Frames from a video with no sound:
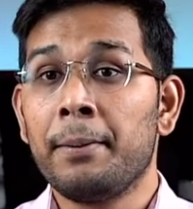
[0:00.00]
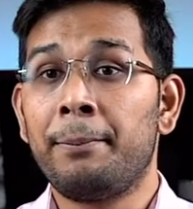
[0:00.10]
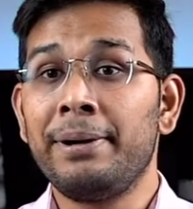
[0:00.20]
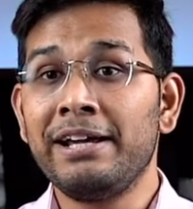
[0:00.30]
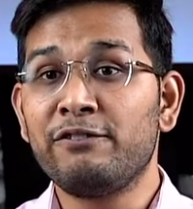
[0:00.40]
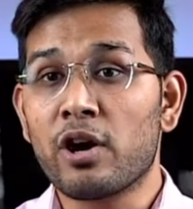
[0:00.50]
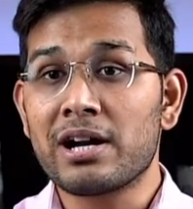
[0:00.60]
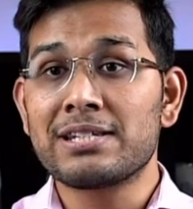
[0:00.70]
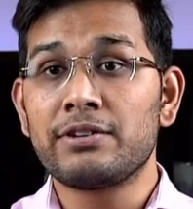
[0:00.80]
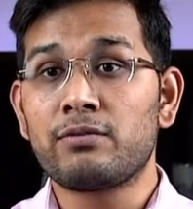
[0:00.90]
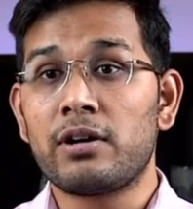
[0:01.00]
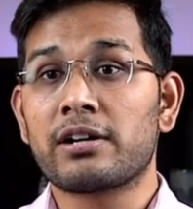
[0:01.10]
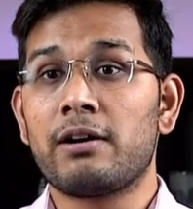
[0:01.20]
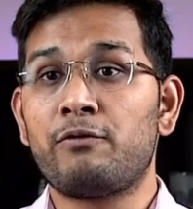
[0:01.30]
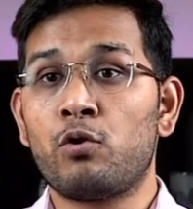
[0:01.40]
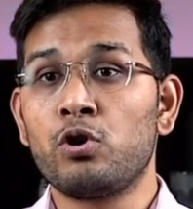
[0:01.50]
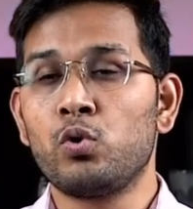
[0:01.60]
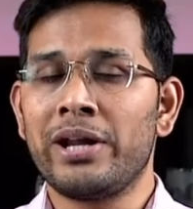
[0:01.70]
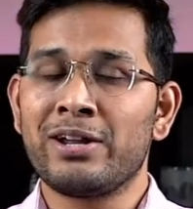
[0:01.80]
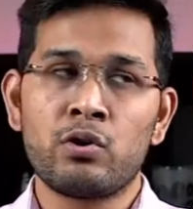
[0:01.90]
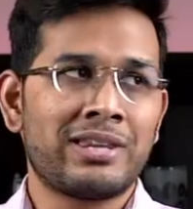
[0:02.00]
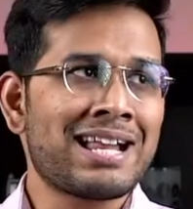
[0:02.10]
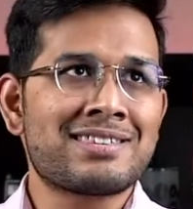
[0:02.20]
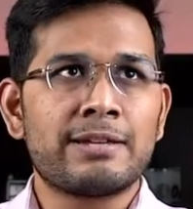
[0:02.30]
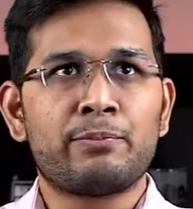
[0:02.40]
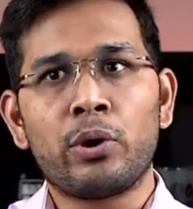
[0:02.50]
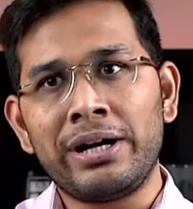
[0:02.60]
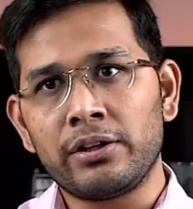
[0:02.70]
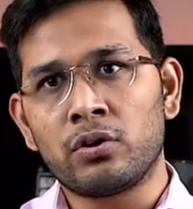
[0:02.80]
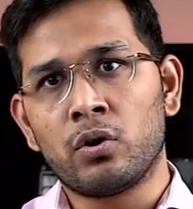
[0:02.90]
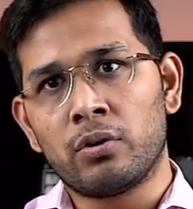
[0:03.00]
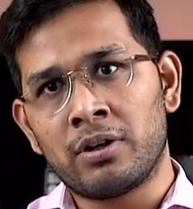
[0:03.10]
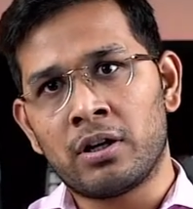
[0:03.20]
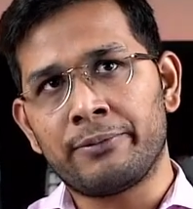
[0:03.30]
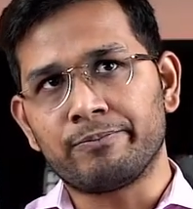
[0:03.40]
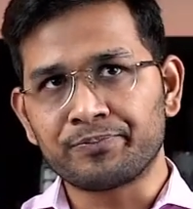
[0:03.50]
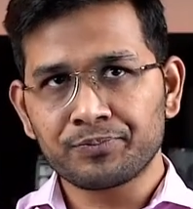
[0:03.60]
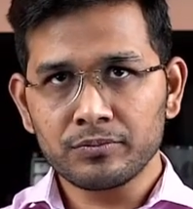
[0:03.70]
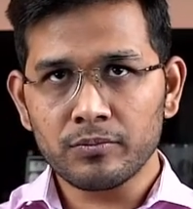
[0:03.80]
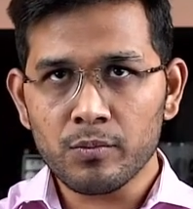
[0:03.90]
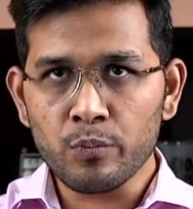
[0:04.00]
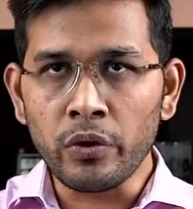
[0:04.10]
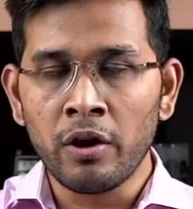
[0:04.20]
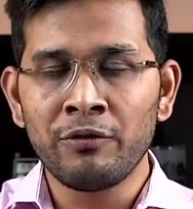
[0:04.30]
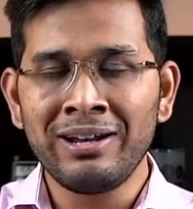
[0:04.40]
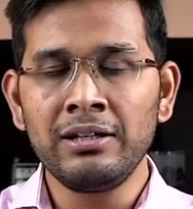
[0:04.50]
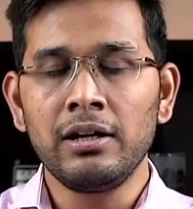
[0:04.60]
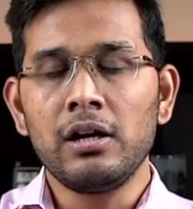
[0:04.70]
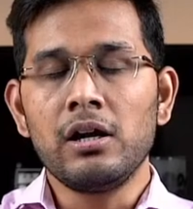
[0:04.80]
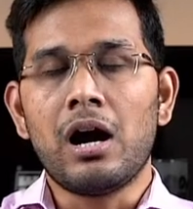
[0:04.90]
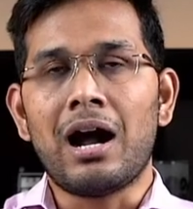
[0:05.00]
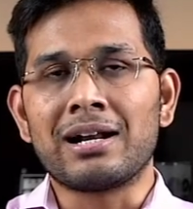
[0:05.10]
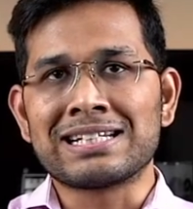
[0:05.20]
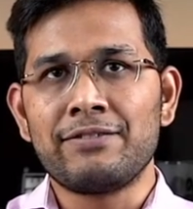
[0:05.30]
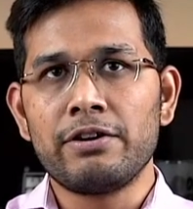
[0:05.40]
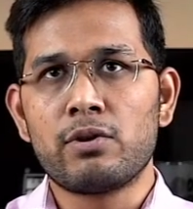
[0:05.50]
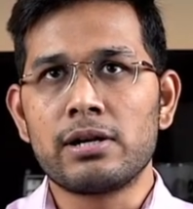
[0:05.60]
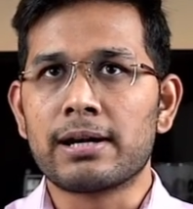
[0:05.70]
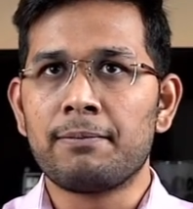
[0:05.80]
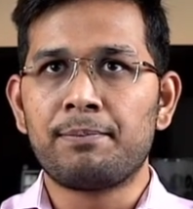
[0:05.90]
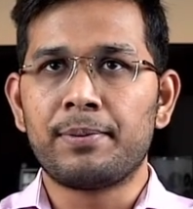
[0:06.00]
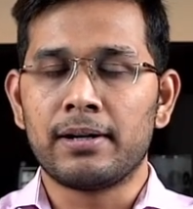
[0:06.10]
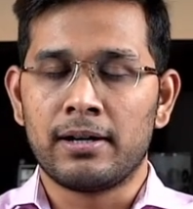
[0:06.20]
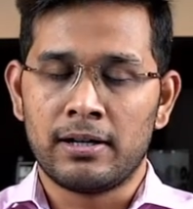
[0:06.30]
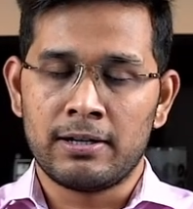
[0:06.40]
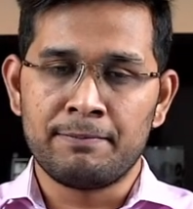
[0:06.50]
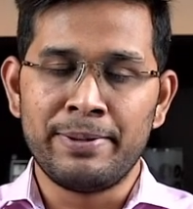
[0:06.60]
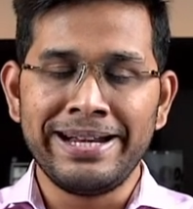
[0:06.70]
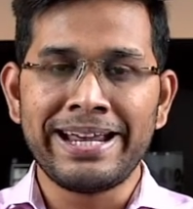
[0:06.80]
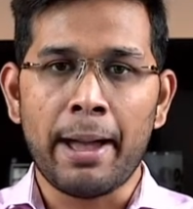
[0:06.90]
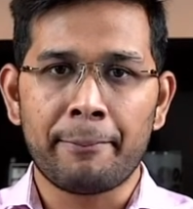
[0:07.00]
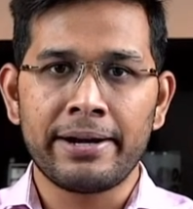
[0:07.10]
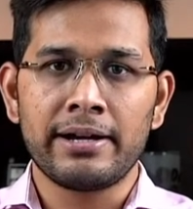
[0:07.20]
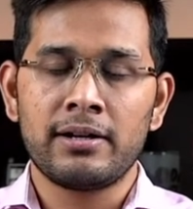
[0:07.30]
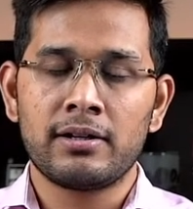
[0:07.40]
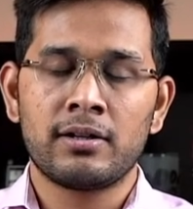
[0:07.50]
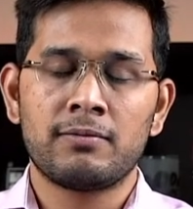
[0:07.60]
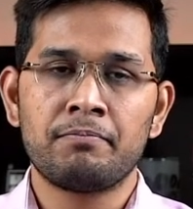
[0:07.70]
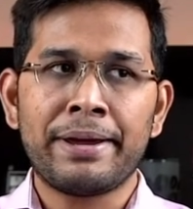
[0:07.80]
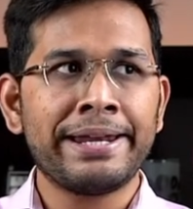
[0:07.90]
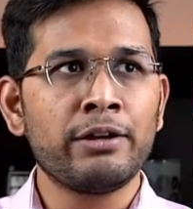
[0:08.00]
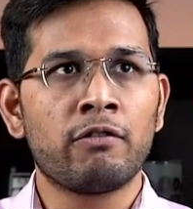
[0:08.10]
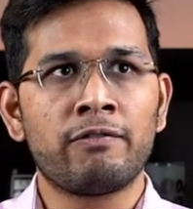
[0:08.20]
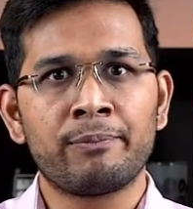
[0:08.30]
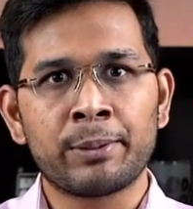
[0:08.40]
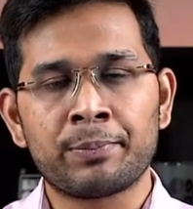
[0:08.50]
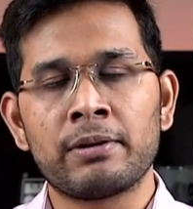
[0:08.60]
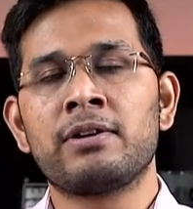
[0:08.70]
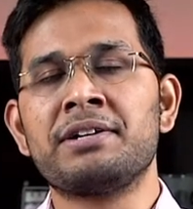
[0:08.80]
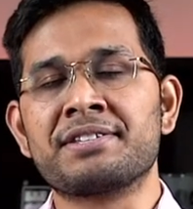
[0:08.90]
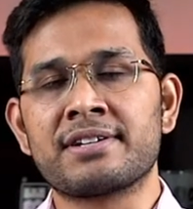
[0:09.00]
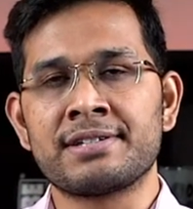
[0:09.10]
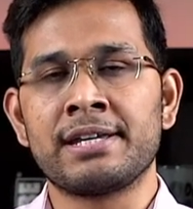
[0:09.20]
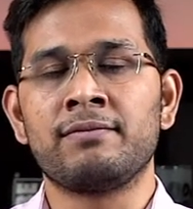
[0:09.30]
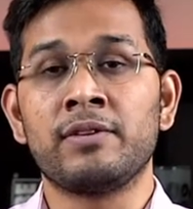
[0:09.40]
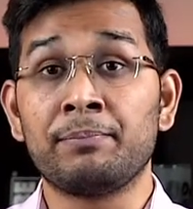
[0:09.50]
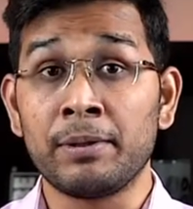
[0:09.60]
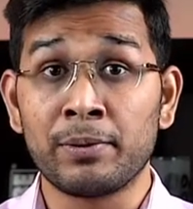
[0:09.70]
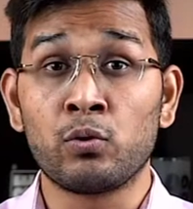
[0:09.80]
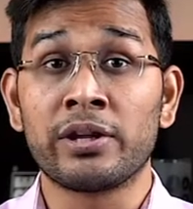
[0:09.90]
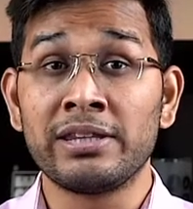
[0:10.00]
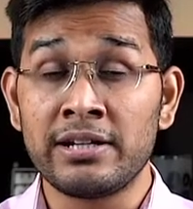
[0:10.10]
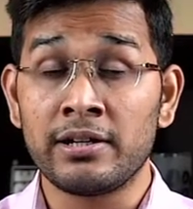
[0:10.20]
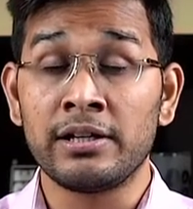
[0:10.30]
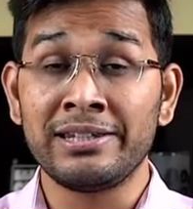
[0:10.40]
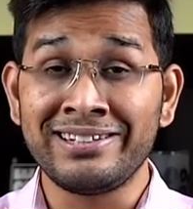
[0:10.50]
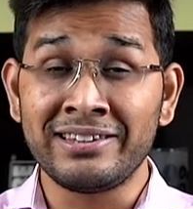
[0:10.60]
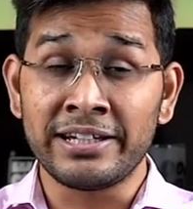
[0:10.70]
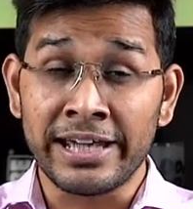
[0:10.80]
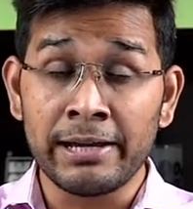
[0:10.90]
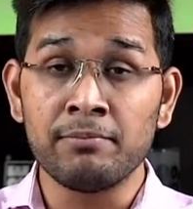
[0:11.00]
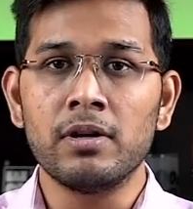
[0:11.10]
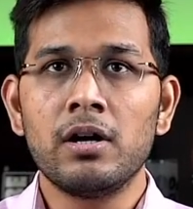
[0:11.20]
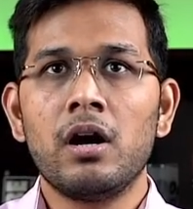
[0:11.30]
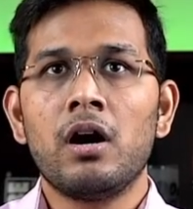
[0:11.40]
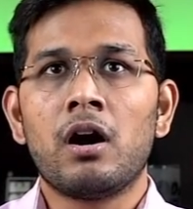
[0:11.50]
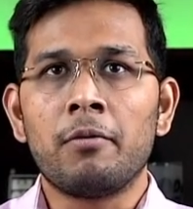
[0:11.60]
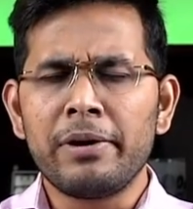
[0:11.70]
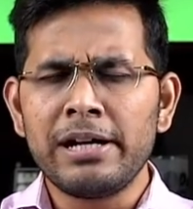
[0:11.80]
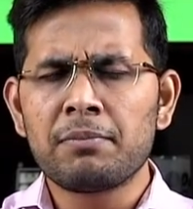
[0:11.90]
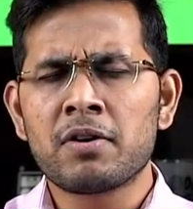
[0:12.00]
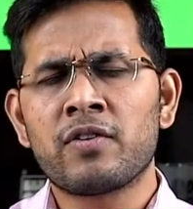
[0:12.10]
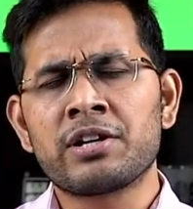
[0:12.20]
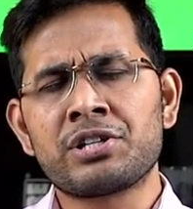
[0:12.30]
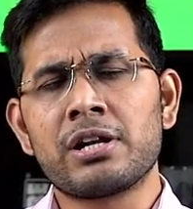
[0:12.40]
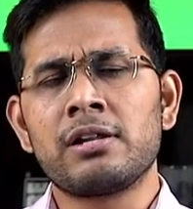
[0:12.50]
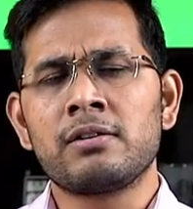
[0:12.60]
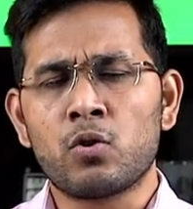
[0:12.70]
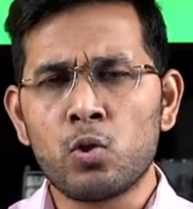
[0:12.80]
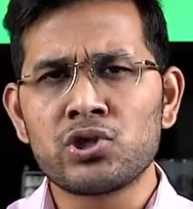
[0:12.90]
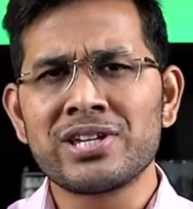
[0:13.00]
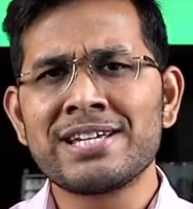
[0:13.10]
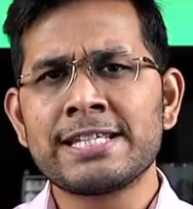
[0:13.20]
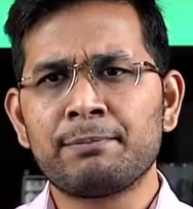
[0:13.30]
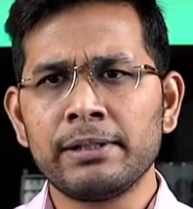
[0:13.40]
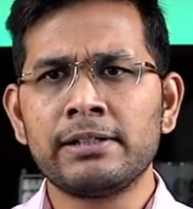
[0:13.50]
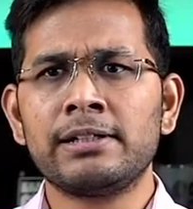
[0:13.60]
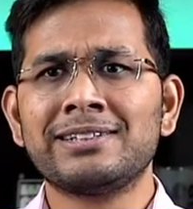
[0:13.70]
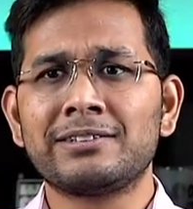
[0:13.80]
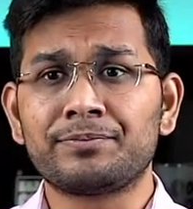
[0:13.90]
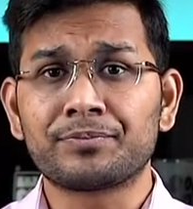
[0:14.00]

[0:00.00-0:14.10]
Bidding for Under 17 World Cup won't do any good. That's the point, you know. When Under 17 World Cup bidding happened, and many of people were discussing, the people who are in the game, media professional, coaches, players,